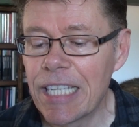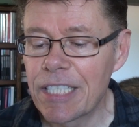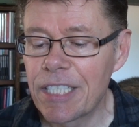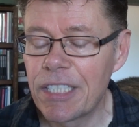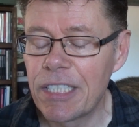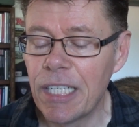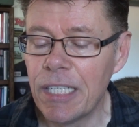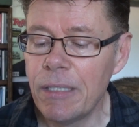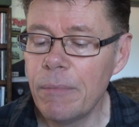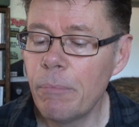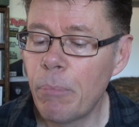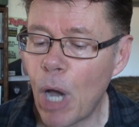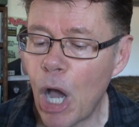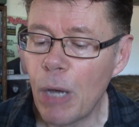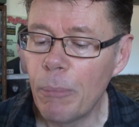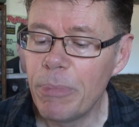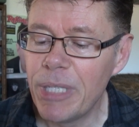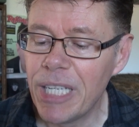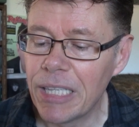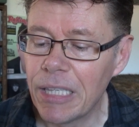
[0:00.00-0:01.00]
Liston,
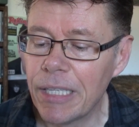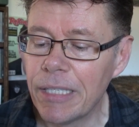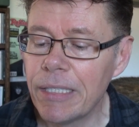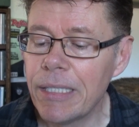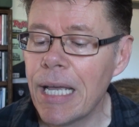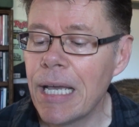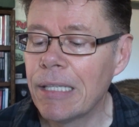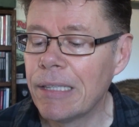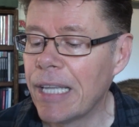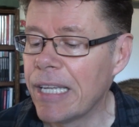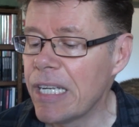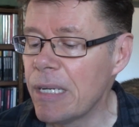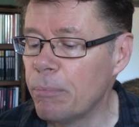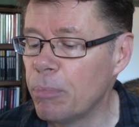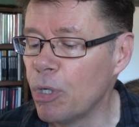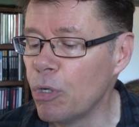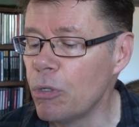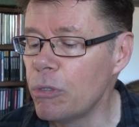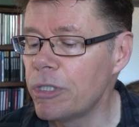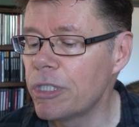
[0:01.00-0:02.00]
Bob Dylan, Lenny
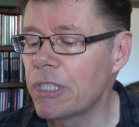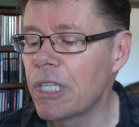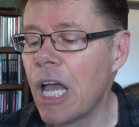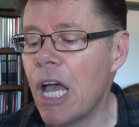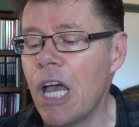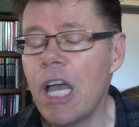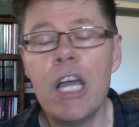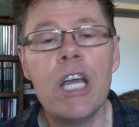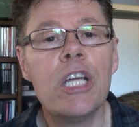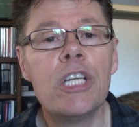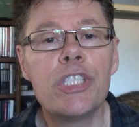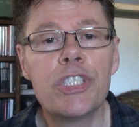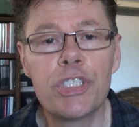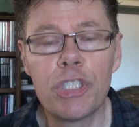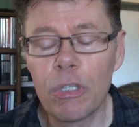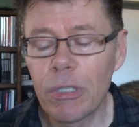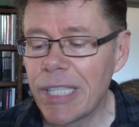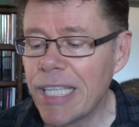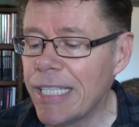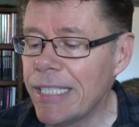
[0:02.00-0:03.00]
Bruce,
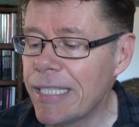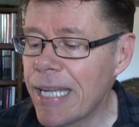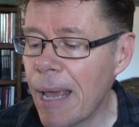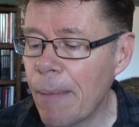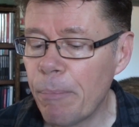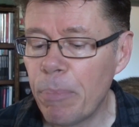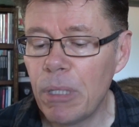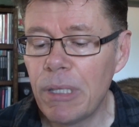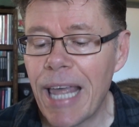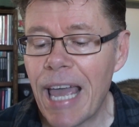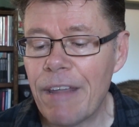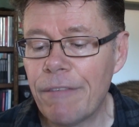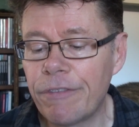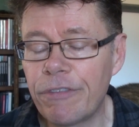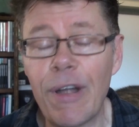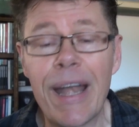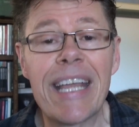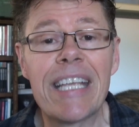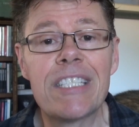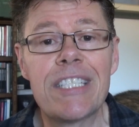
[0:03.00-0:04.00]
Shirley Temple, and
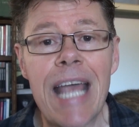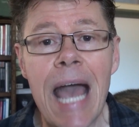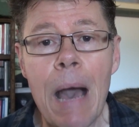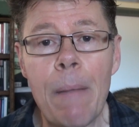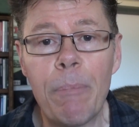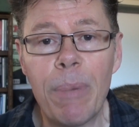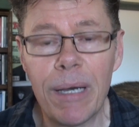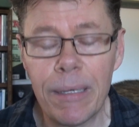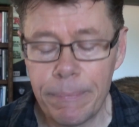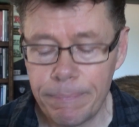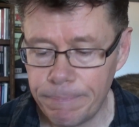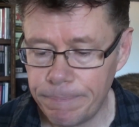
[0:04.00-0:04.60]
Frank Zappa.